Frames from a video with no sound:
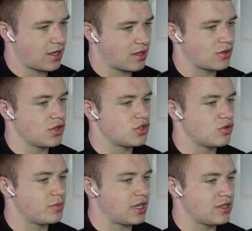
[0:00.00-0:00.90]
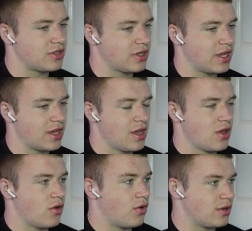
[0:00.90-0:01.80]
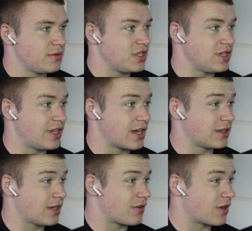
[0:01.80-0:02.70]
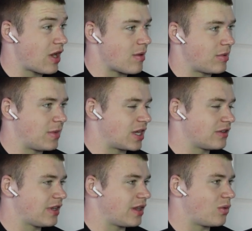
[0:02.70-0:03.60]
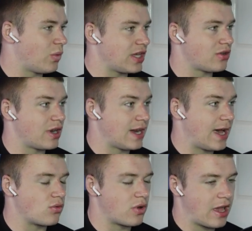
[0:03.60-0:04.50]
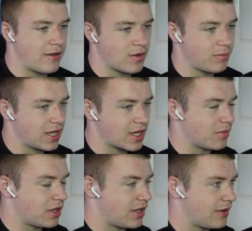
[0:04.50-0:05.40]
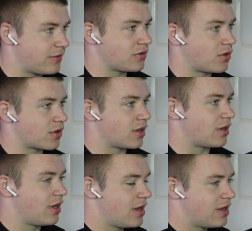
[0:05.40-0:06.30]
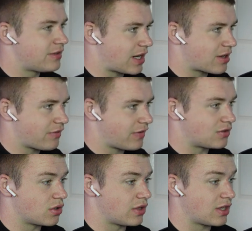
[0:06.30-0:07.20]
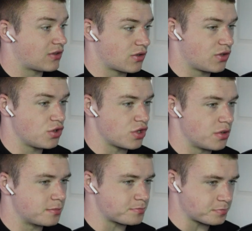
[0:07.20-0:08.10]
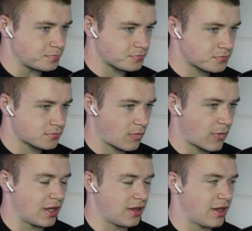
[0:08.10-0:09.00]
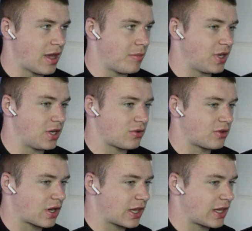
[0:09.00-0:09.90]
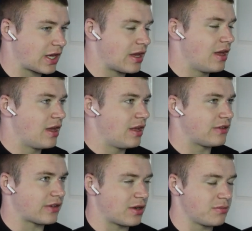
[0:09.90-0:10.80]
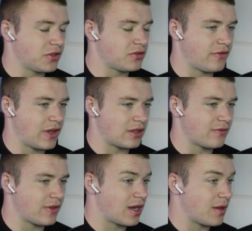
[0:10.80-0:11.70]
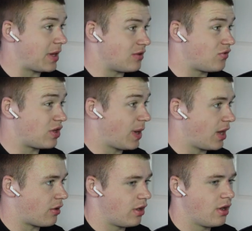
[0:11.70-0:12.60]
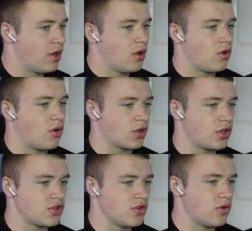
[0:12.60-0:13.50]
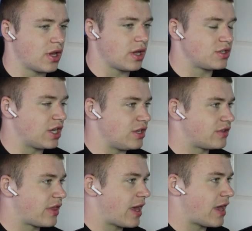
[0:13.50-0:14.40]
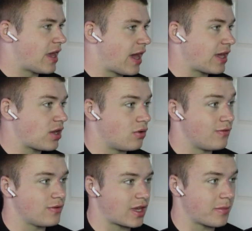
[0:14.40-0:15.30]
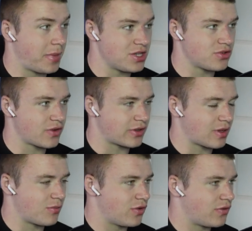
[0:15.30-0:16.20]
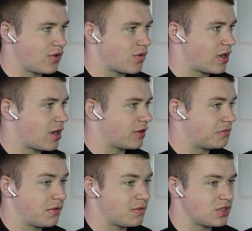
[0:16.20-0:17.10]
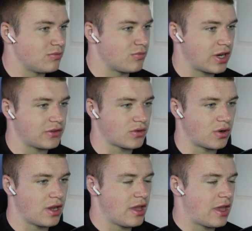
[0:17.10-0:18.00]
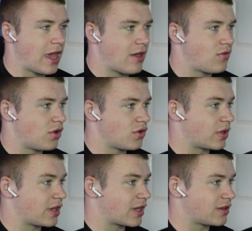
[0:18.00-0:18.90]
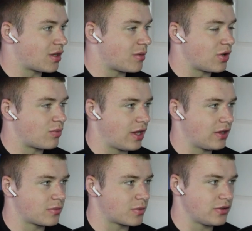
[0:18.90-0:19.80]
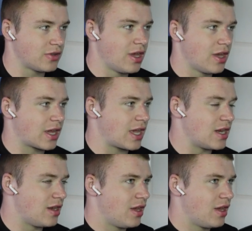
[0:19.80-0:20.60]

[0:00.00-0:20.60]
Could you potentially on the machine take a different grip, make it slightly wider and narrower if applicable, and if it's not going to sacrifice good execution and being able to target that desired muscle effectively in a pain-free manner? Or could you change the height of like a bench, for example, if you're doing a Smith machine press, or if you are doing like a dumbbell press? Because again,